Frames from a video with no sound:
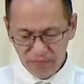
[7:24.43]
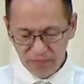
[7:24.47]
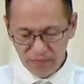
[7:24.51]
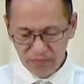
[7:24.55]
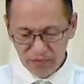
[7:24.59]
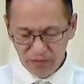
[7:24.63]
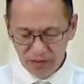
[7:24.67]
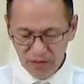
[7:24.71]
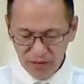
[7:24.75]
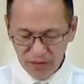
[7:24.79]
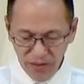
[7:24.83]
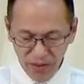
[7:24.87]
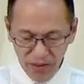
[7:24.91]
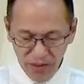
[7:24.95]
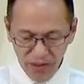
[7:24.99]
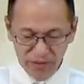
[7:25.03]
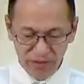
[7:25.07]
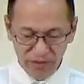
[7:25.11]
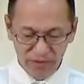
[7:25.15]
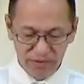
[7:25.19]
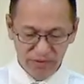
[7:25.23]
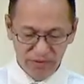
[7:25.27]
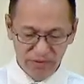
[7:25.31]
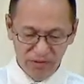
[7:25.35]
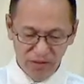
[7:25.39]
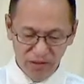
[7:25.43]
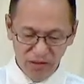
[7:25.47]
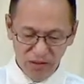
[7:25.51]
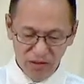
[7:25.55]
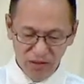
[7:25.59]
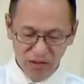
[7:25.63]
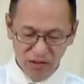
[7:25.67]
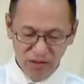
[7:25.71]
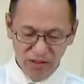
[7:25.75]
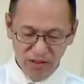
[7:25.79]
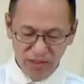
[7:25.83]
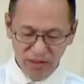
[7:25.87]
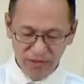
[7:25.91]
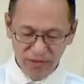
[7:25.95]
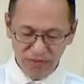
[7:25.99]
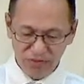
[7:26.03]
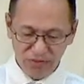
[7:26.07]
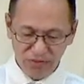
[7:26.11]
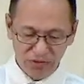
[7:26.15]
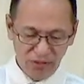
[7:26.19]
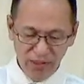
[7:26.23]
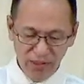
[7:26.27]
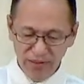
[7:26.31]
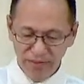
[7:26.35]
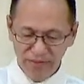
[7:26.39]
Ayan. The Lord hath
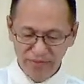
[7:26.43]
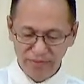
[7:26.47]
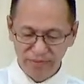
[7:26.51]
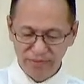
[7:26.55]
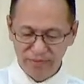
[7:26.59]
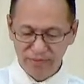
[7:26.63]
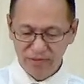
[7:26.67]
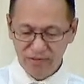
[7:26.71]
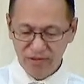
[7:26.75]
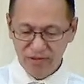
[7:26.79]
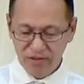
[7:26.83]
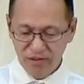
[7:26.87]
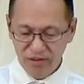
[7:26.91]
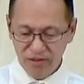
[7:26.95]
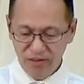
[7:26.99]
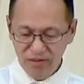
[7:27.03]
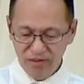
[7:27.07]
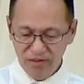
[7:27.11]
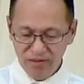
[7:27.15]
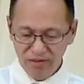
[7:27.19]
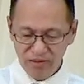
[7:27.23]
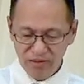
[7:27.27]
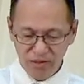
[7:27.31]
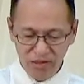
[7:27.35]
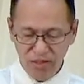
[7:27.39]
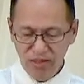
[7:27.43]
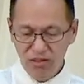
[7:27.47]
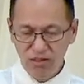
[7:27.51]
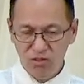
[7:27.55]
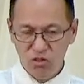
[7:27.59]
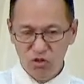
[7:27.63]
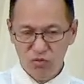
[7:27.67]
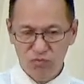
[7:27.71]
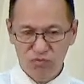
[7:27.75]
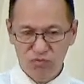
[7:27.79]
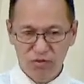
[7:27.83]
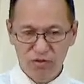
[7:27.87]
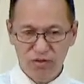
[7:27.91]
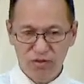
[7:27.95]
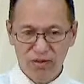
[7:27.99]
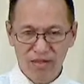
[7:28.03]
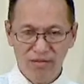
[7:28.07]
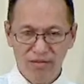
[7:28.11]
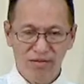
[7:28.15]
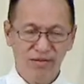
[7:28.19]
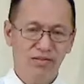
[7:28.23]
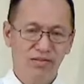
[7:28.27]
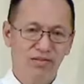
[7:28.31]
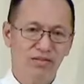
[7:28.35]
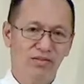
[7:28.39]
done great things for
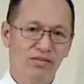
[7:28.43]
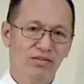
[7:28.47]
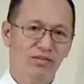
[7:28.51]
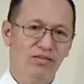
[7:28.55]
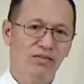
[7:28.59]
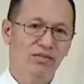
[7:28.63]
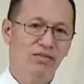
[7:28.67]
us.